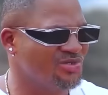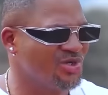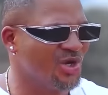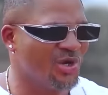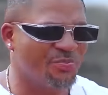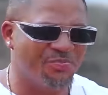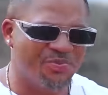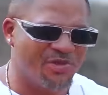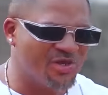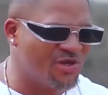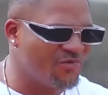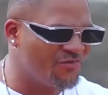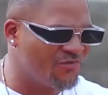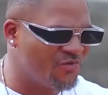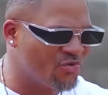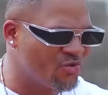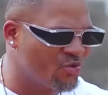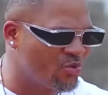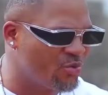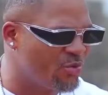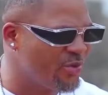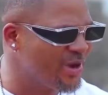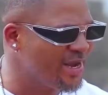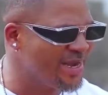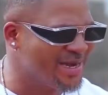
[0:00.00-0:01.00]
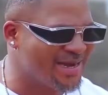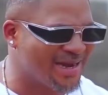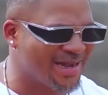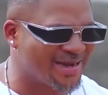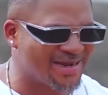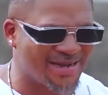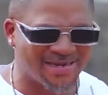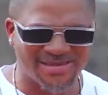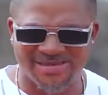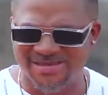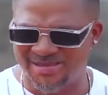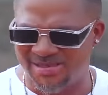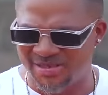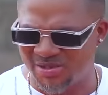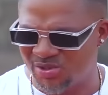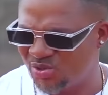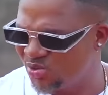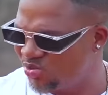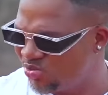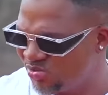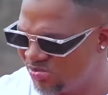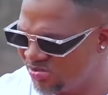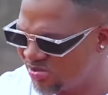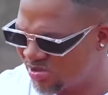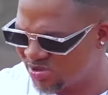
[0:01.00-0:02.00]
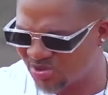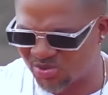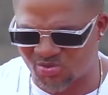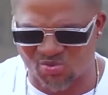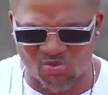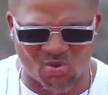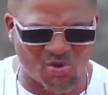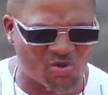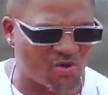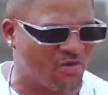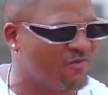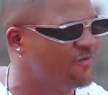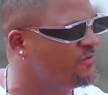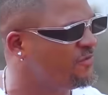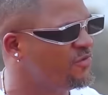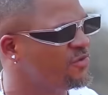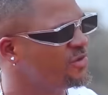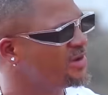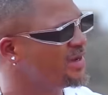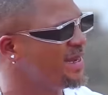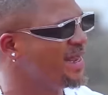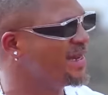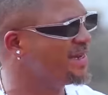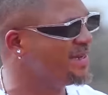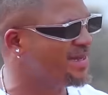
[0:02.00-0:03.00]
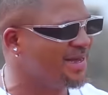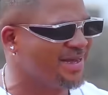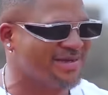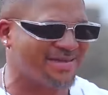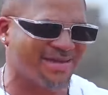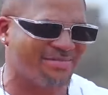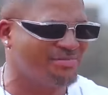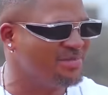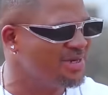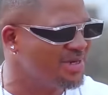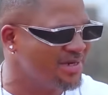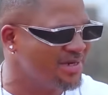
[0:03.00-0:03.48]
You're a beautiful queen. I can't see you just walk on foot like that. I